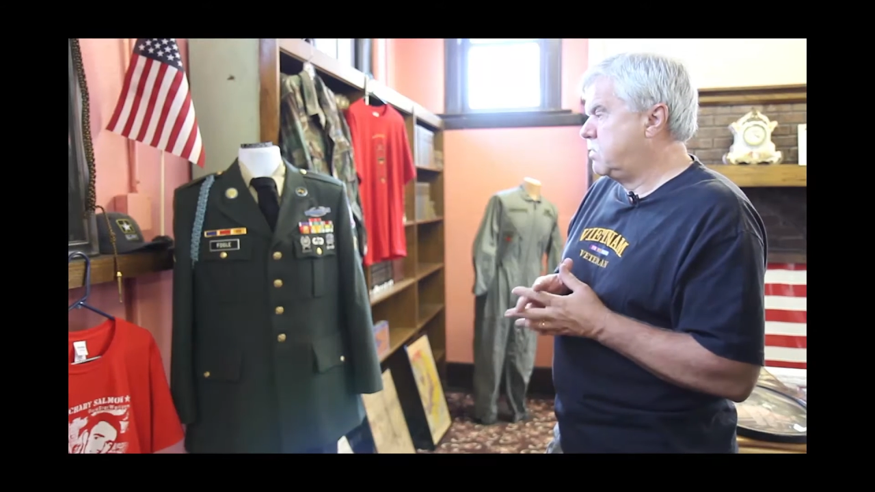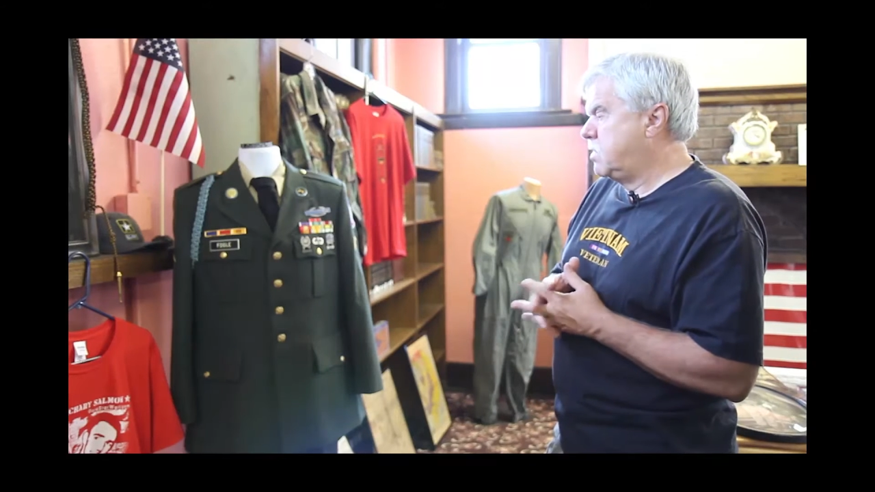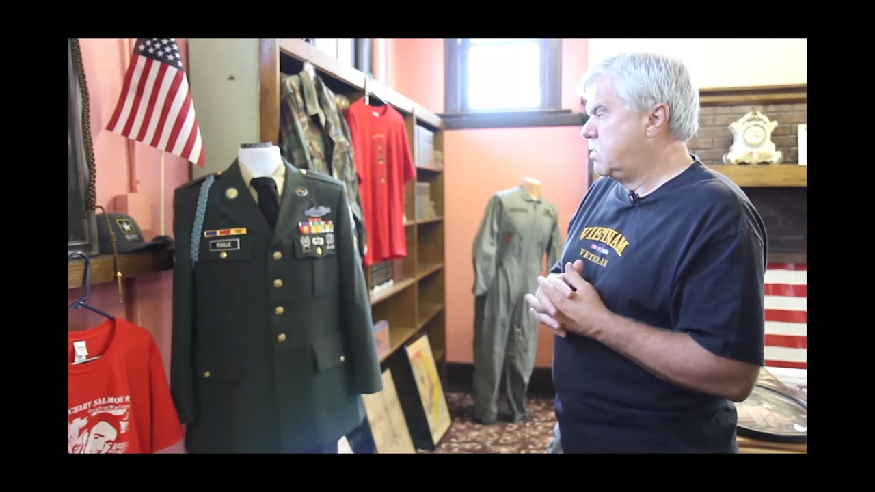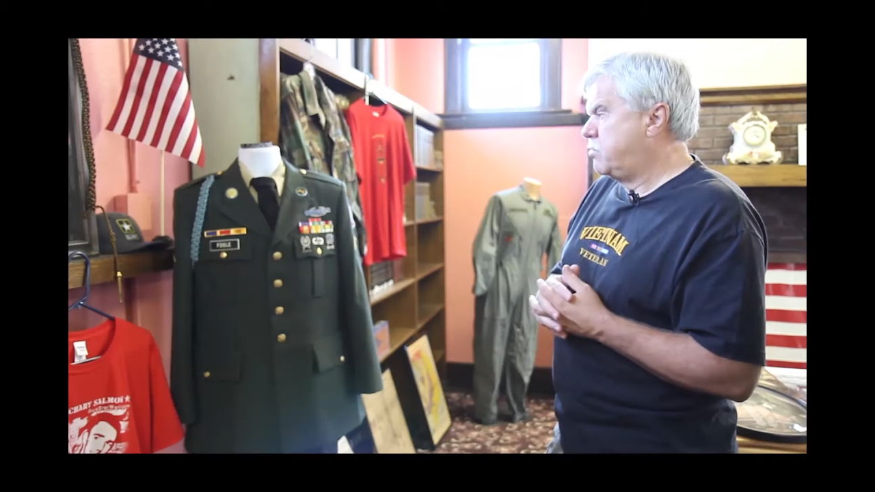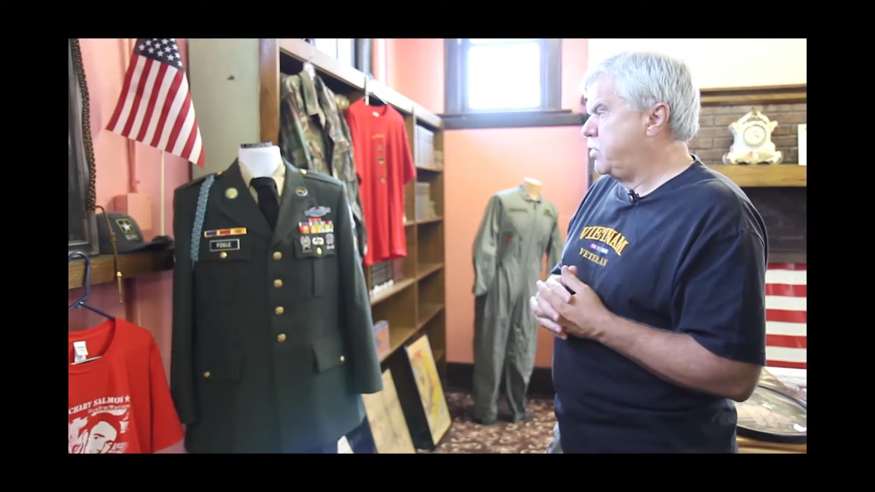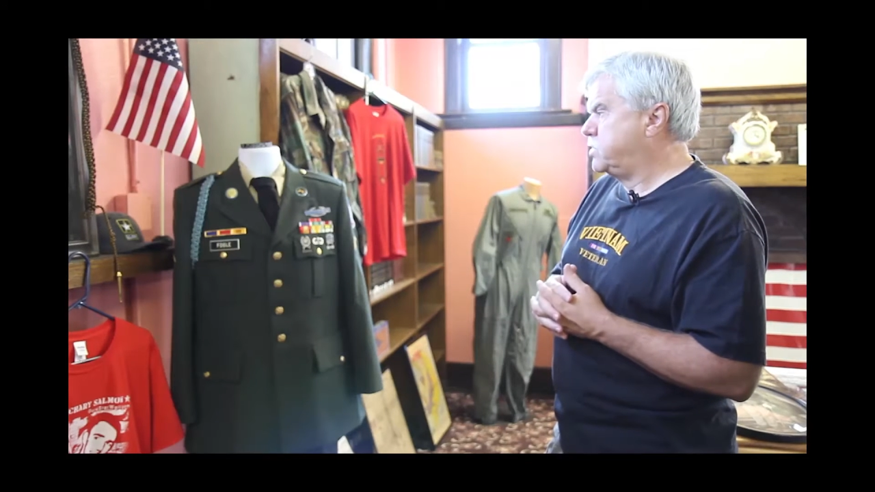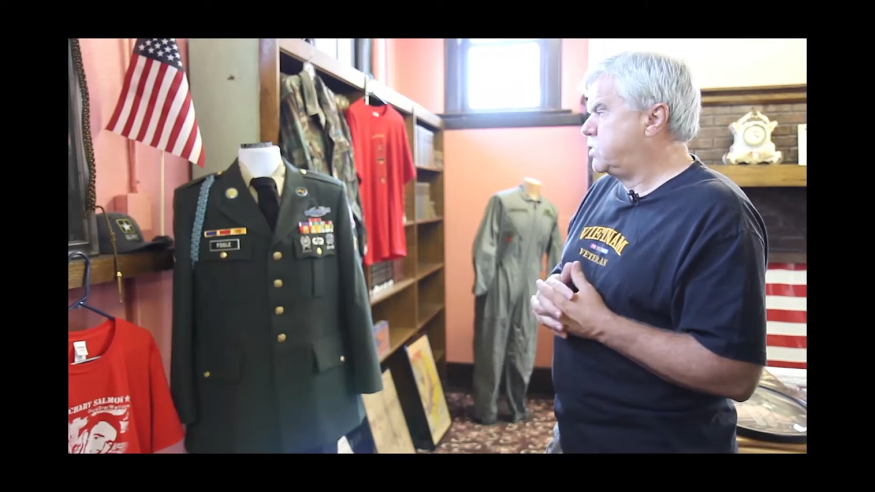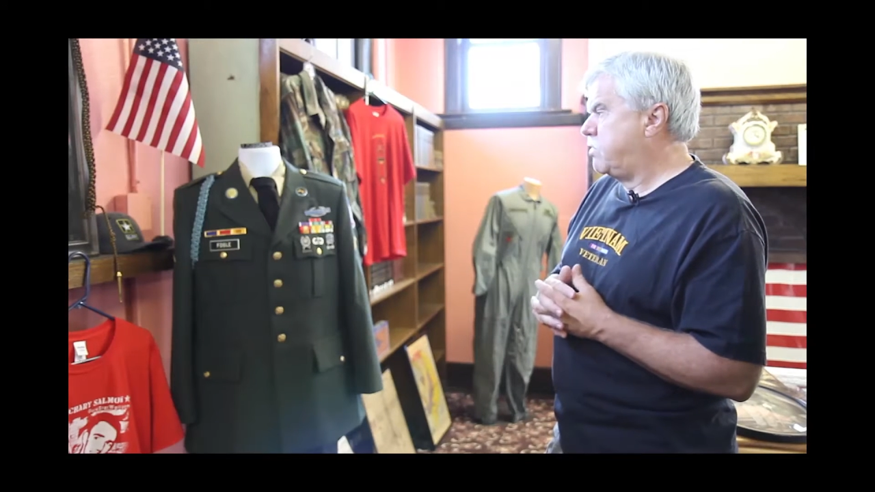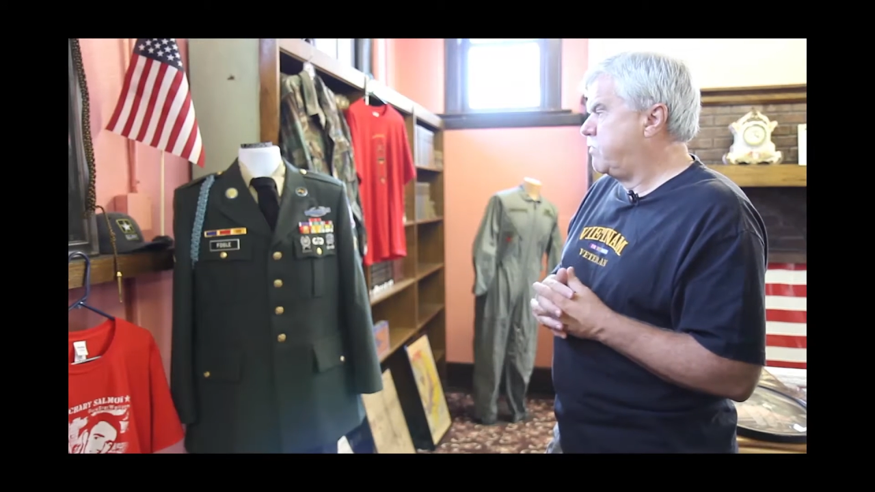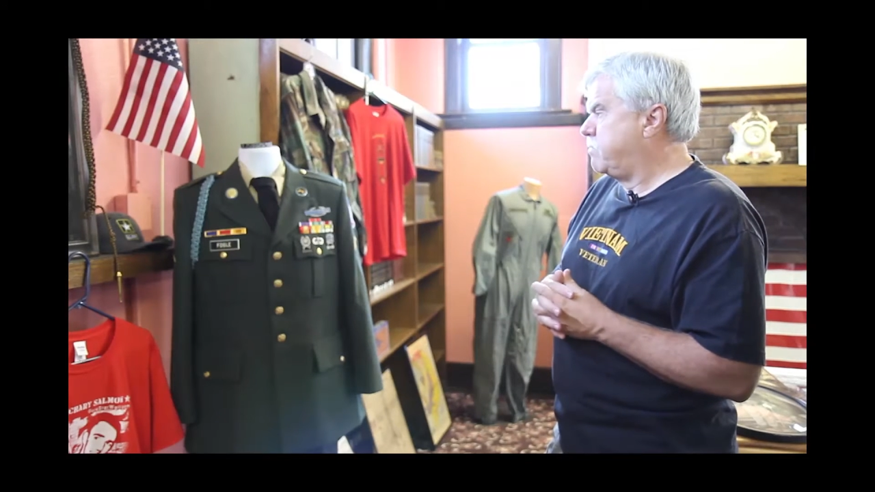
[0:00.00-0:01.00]
and
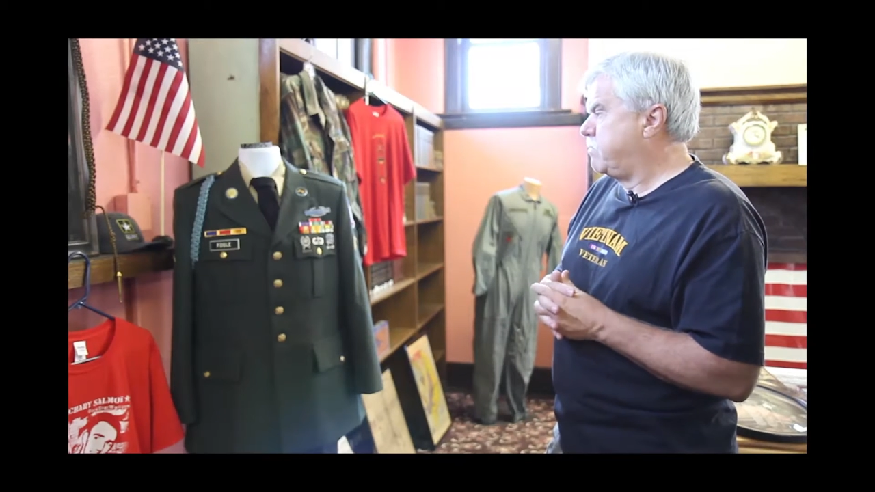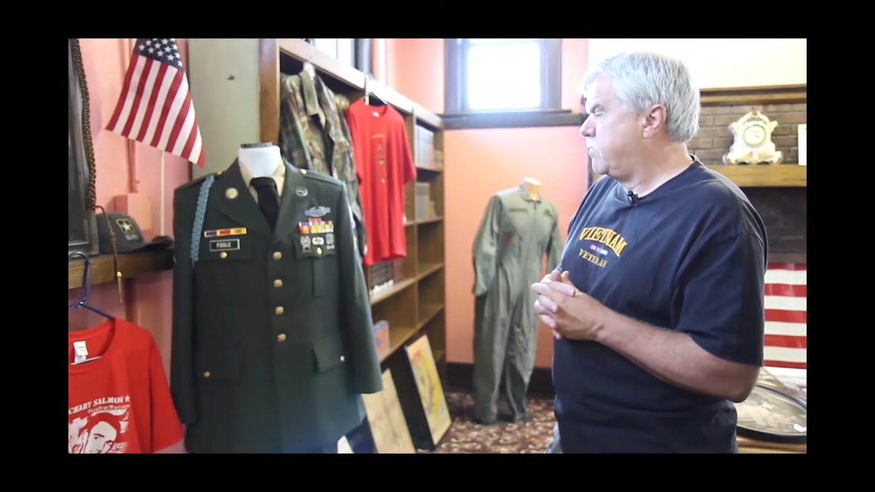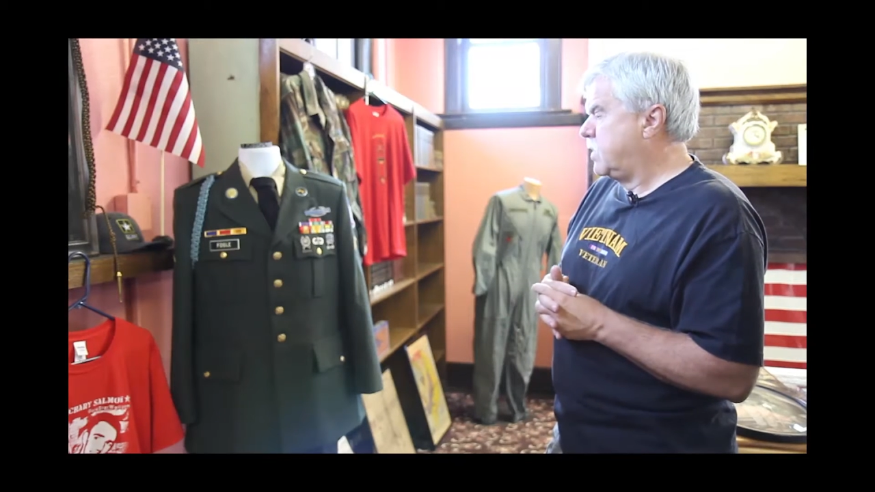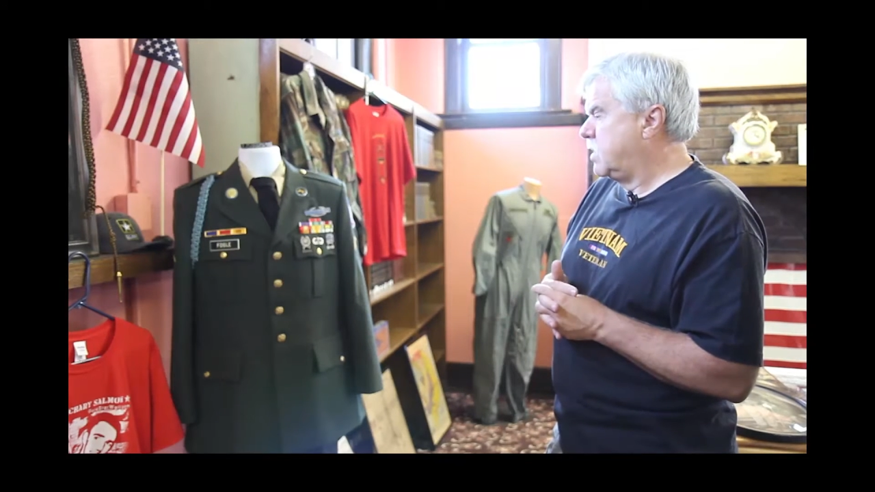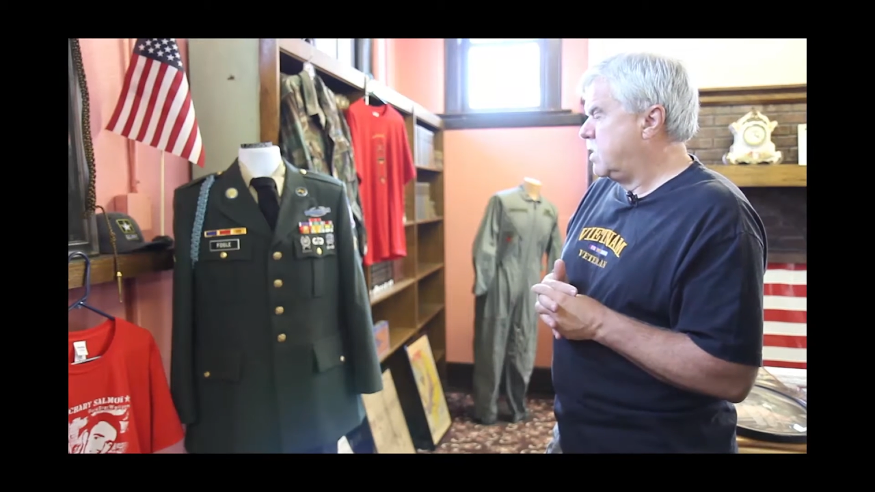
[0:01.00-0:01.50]
preserve them.